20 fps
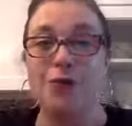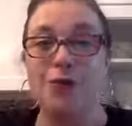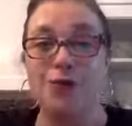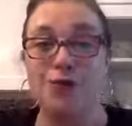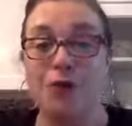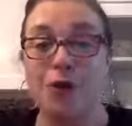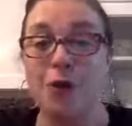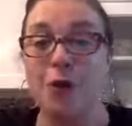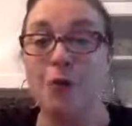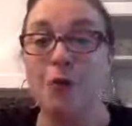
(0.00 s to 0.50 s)

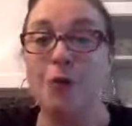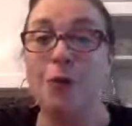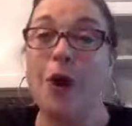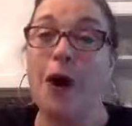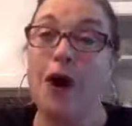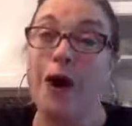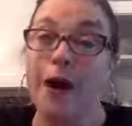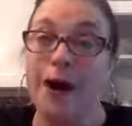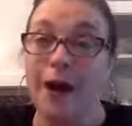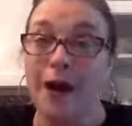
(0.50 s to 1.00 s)
So
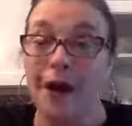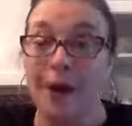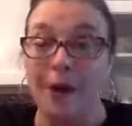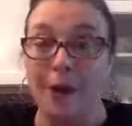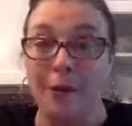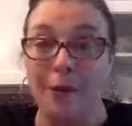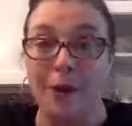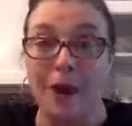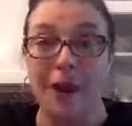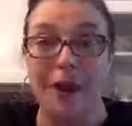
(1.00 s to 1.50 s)

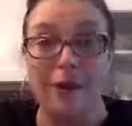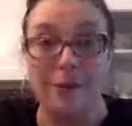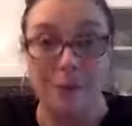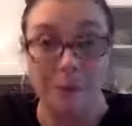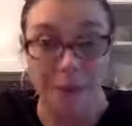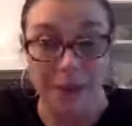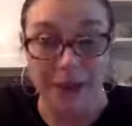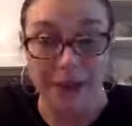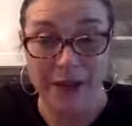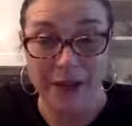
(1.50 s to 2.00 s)
we
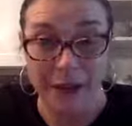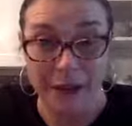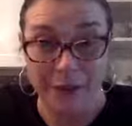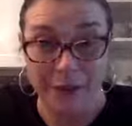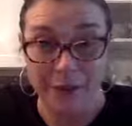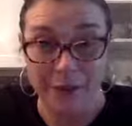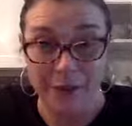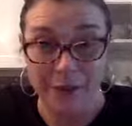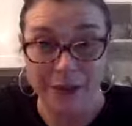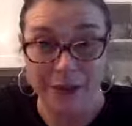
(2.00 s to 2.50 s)
have big
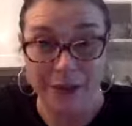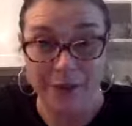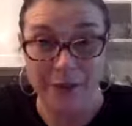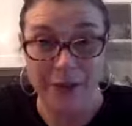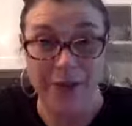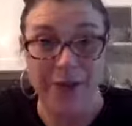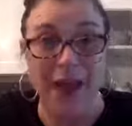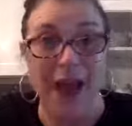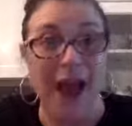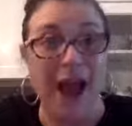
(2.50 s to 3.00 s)
announcements
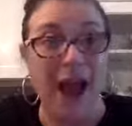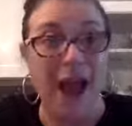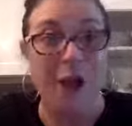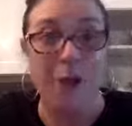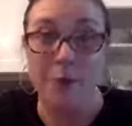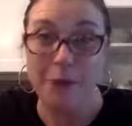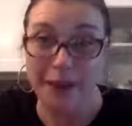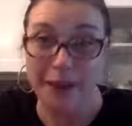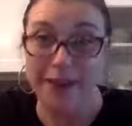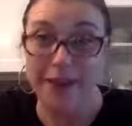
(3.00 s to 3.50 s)
coming. I
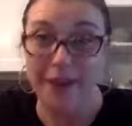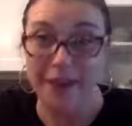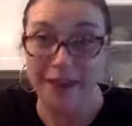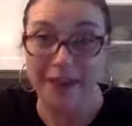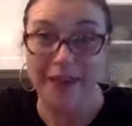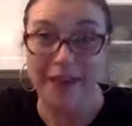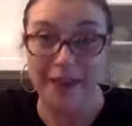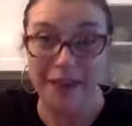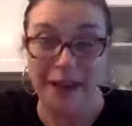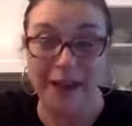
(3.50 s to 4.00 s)
hope you get
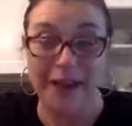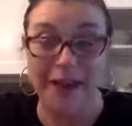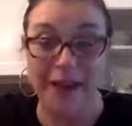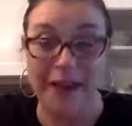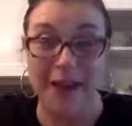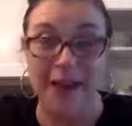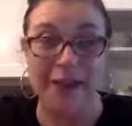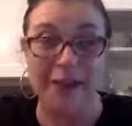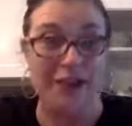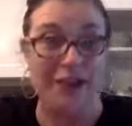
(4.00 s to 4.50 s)
that
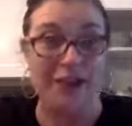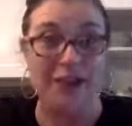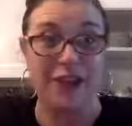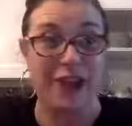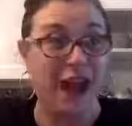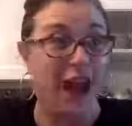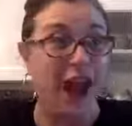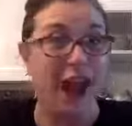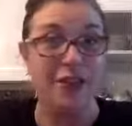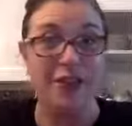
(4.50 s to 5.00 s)

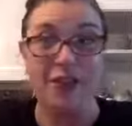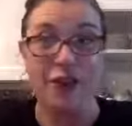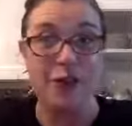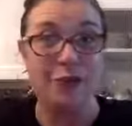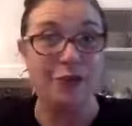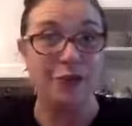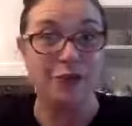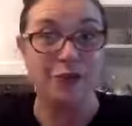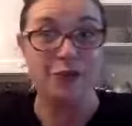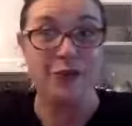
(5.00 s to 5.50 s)
analogy. I
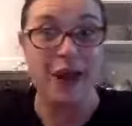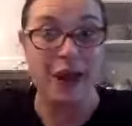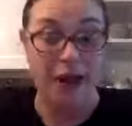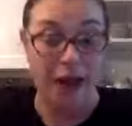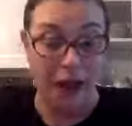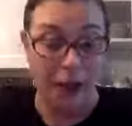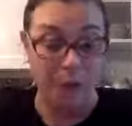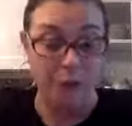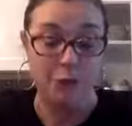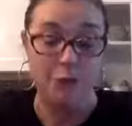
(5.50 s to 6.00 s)
thought it was
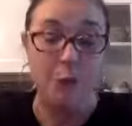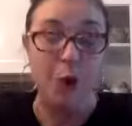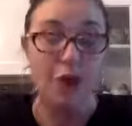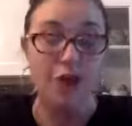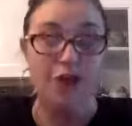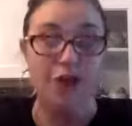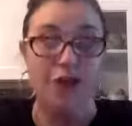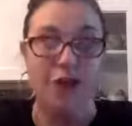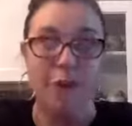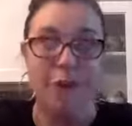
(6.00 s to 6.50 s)
great. I was
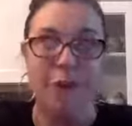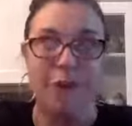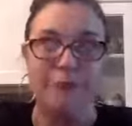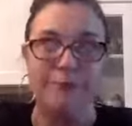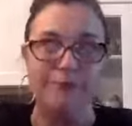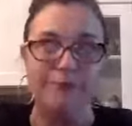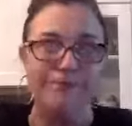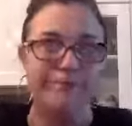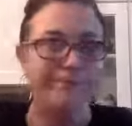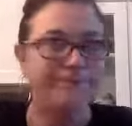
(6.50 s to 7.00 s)
watching her. I'm
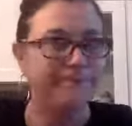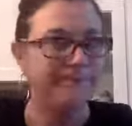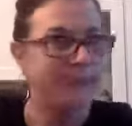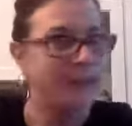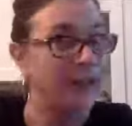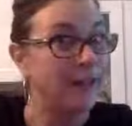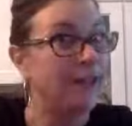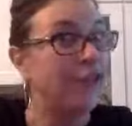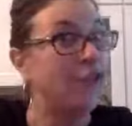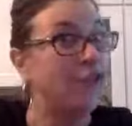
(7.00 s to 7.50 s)
going,
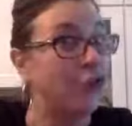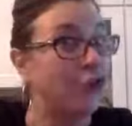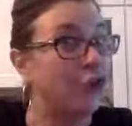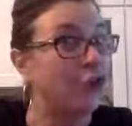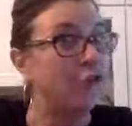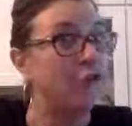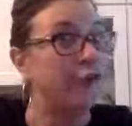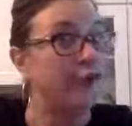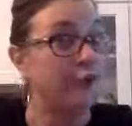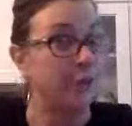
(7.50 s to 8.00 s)
this is a
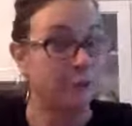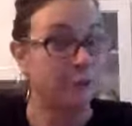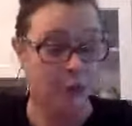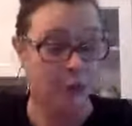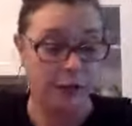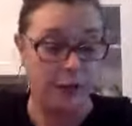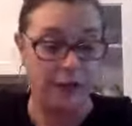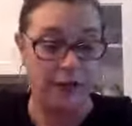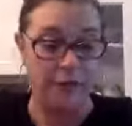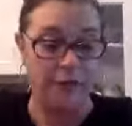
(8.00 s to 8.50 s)
good
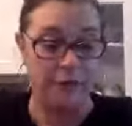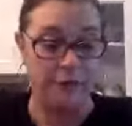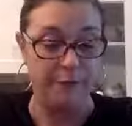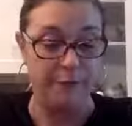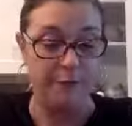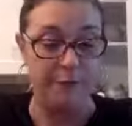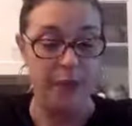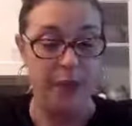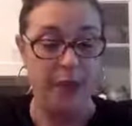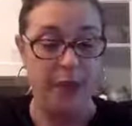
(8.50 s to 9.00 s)
Facebook Live.
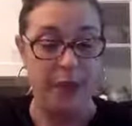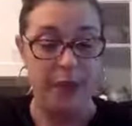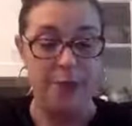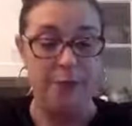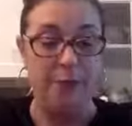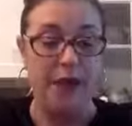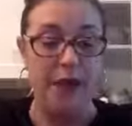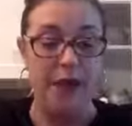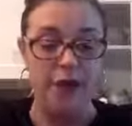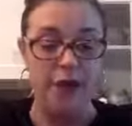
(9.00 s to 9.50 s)

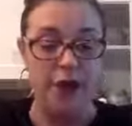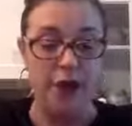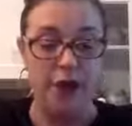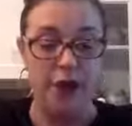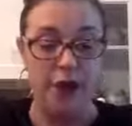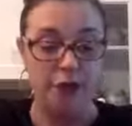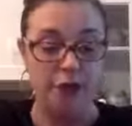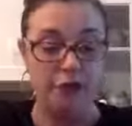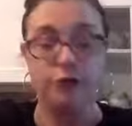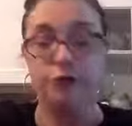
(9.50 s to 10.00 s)
My
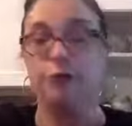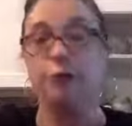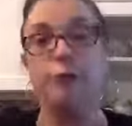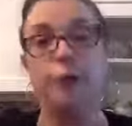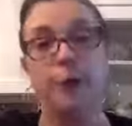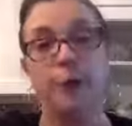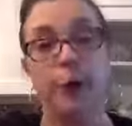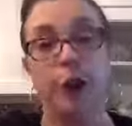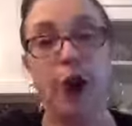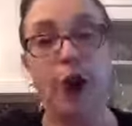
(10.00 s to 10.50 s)
dog is
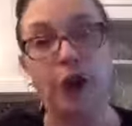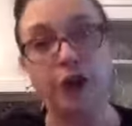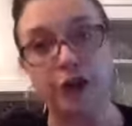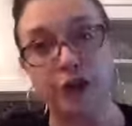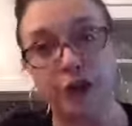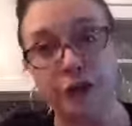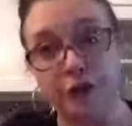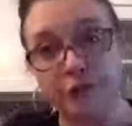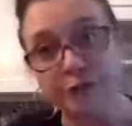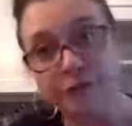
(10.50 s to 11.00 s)
doing what we all
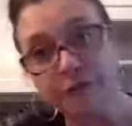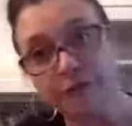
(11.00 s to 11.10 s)
do,